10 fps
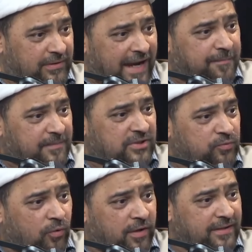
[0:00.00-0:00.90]
that
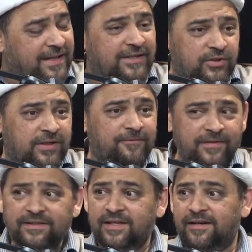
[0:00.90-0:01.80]
much water that you can
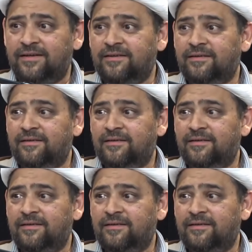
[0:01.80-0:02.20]
fit there.